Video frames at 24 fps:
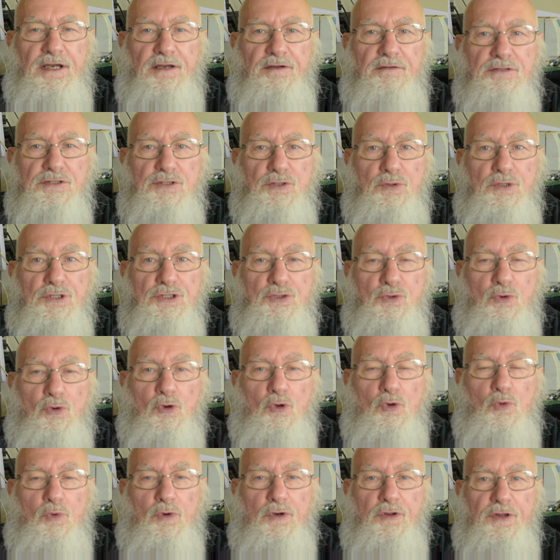it so it's
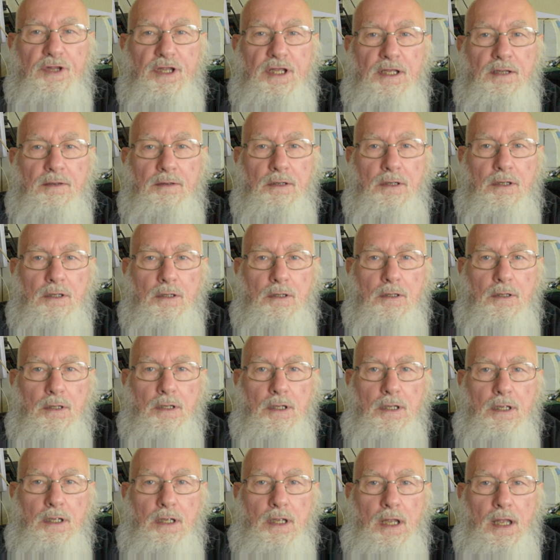roadworthy?
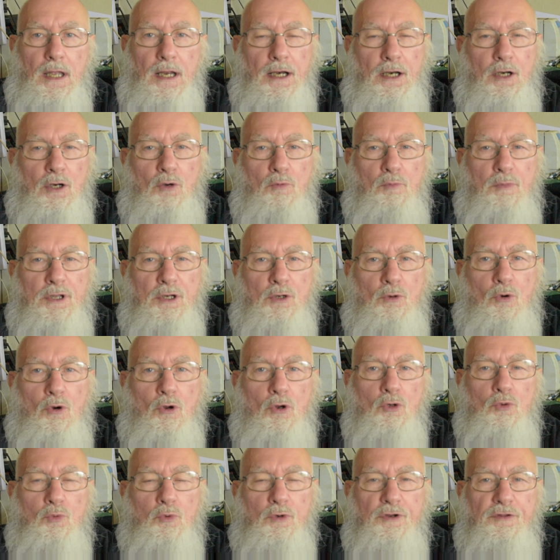And I don't mean
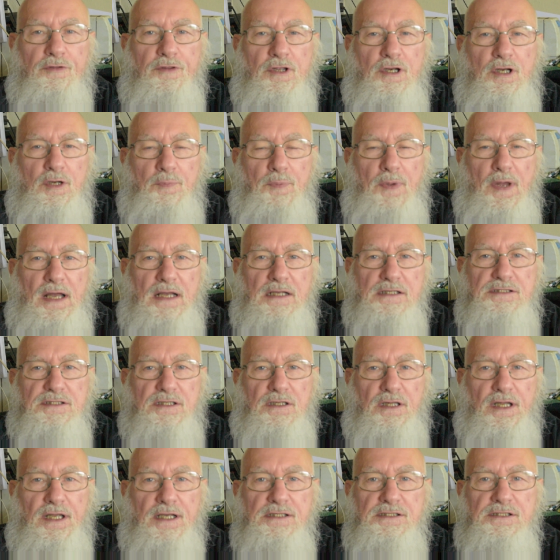roadworthy to pass a
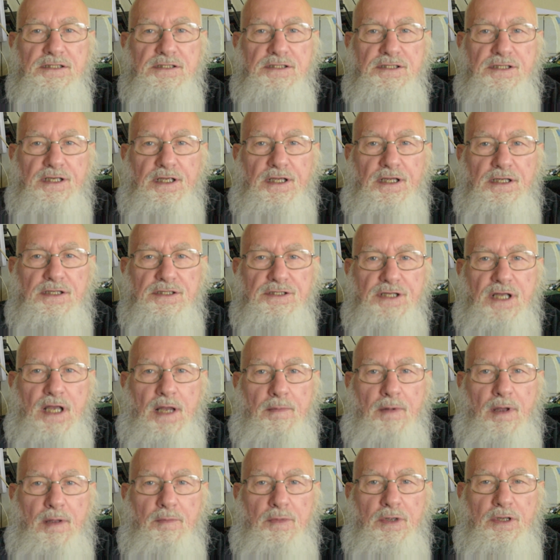licensing
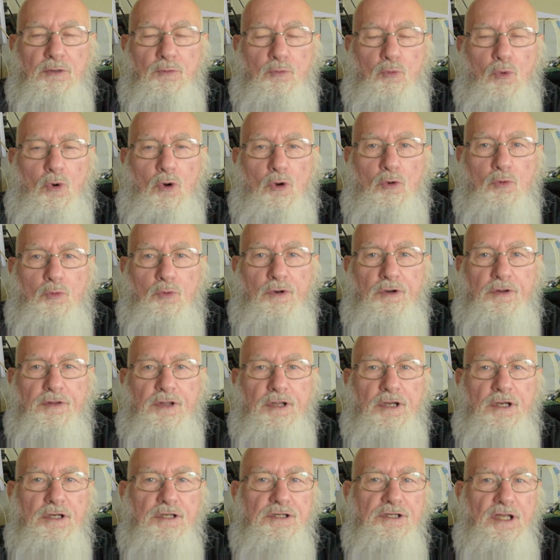exam, I mean
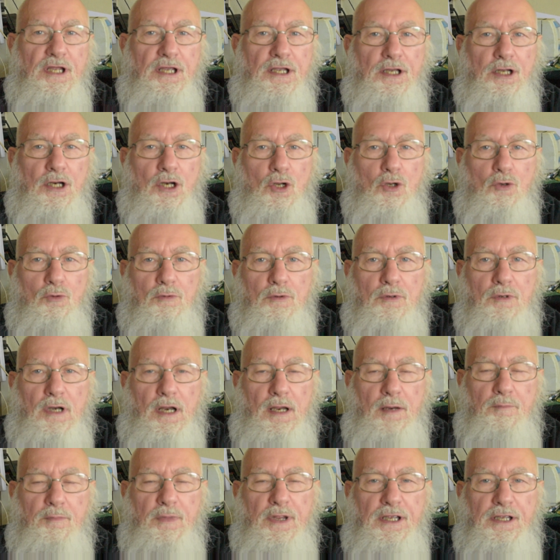roadworthy to take it out
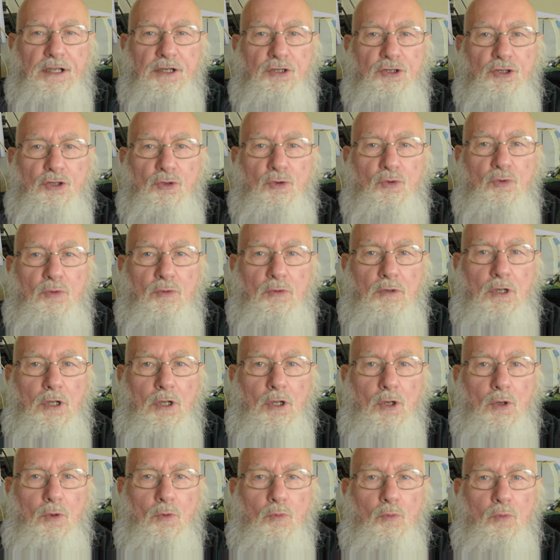and make it do
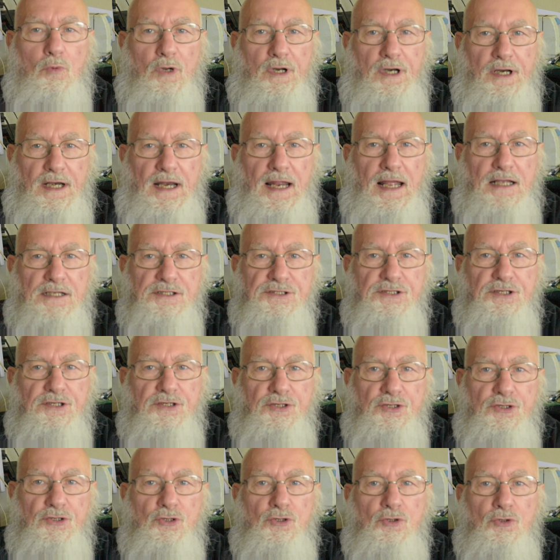what it has to
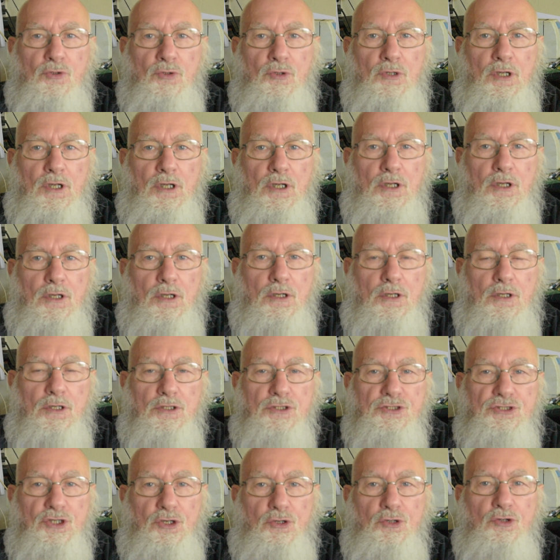do
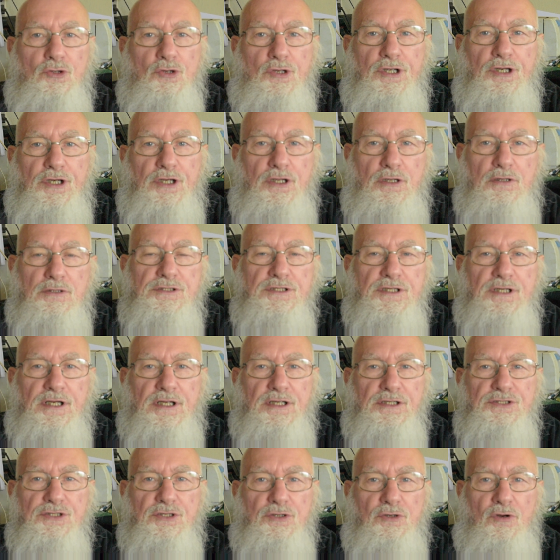so you can use it
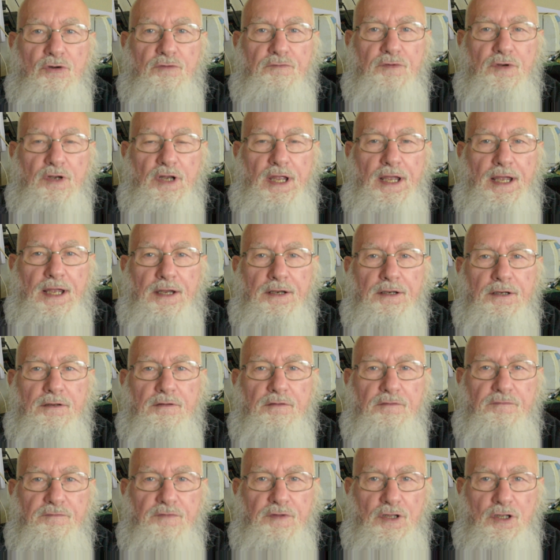as an
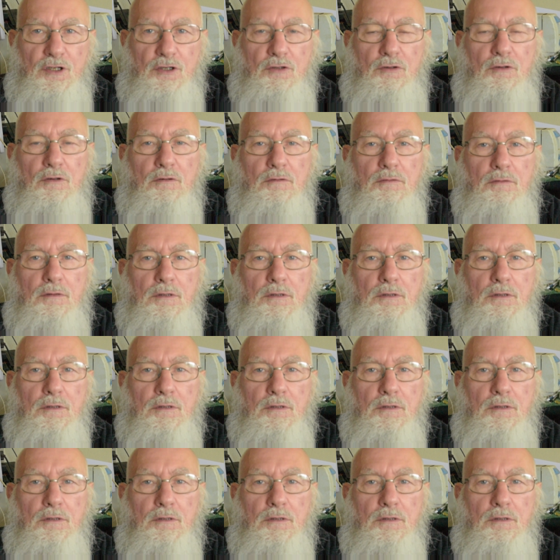overland vehicle.